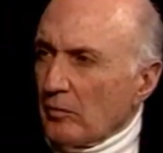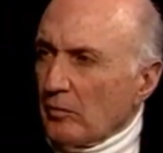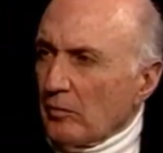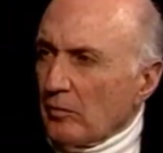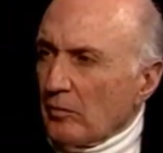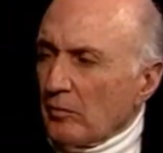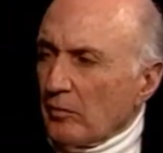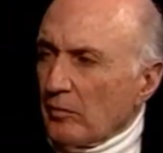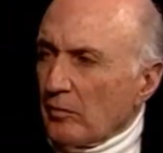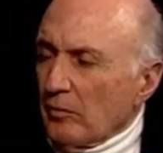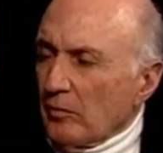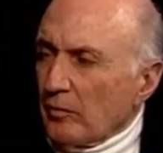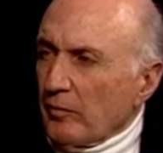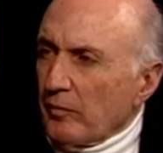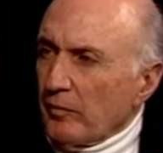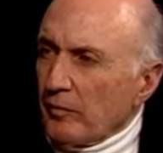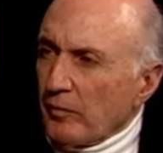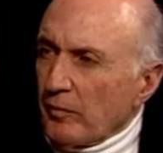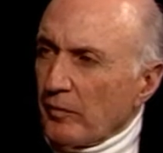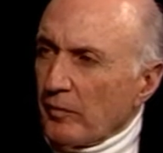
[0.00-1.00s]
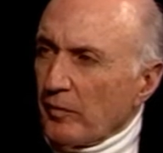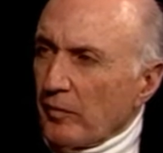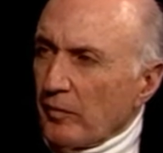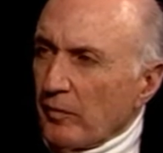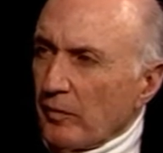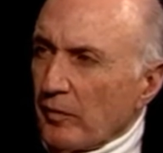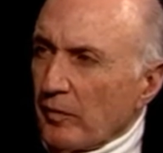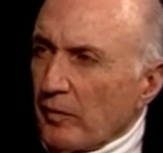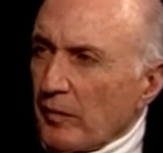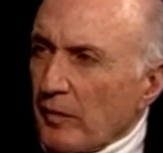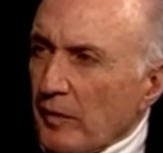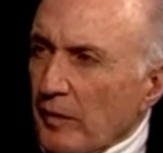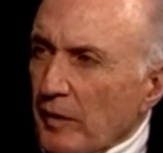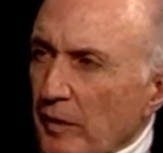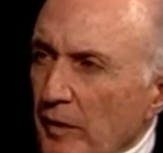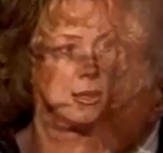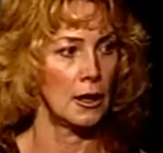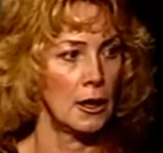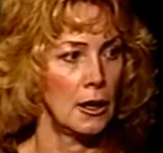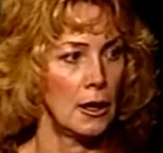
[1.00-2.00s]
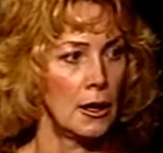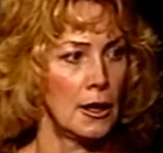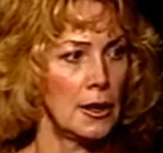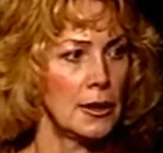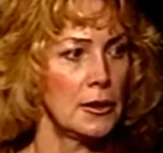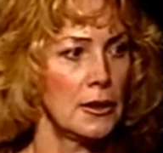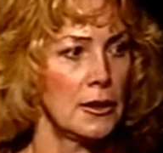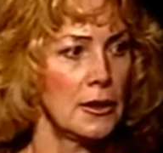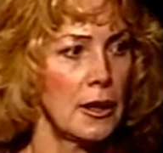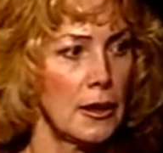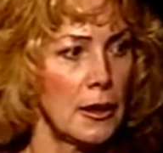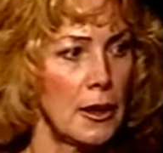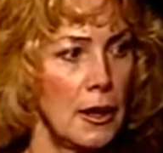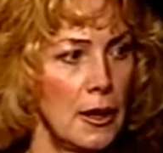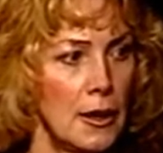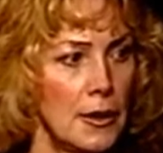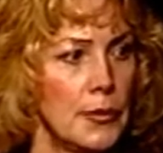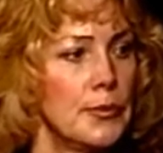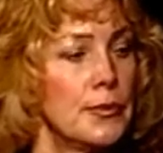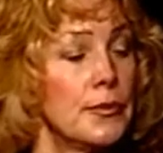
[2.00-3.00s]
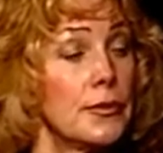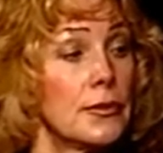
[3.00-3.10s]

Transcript: seven, eight, nine, ten.